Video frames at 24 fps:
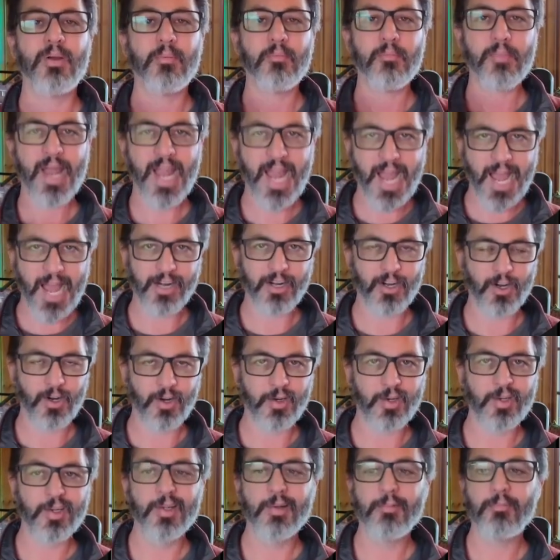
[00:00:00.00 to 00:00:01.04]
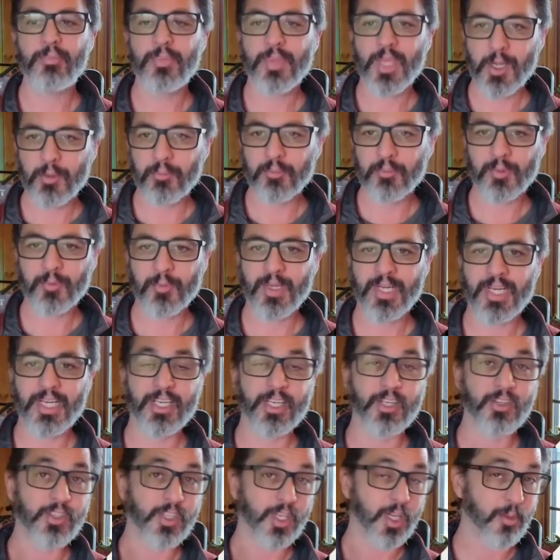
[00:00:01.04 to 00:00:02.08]
pattern implemented
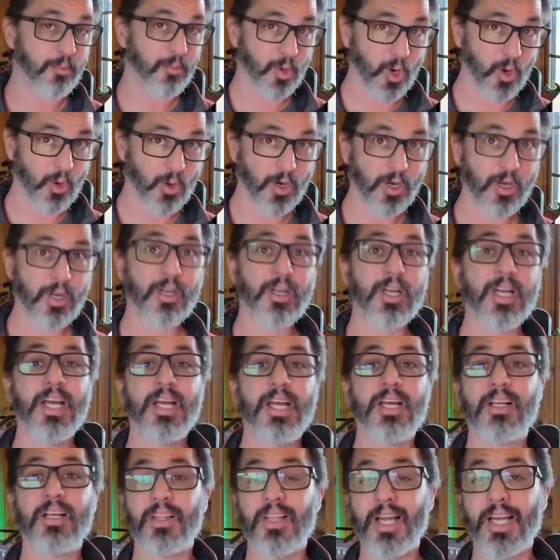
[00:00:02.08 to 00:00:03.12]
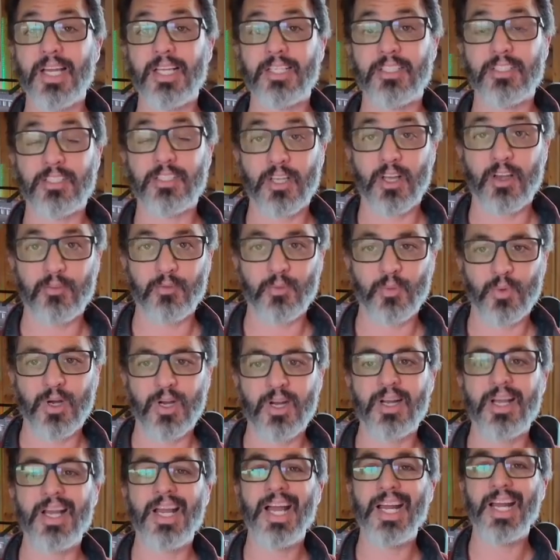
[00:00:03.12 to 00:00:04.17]
using a broker and client
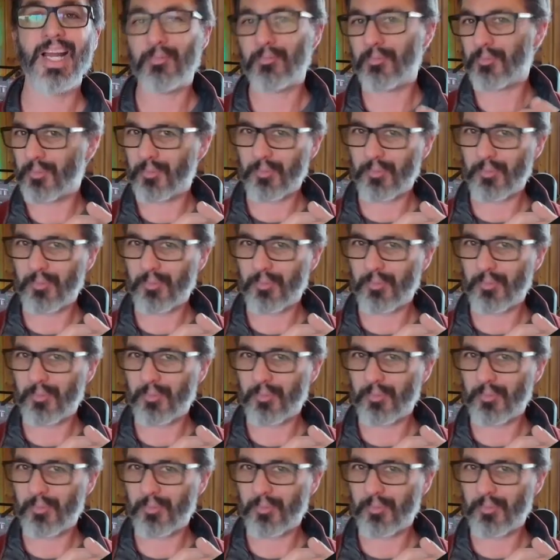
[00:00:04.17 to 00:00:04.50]
software and a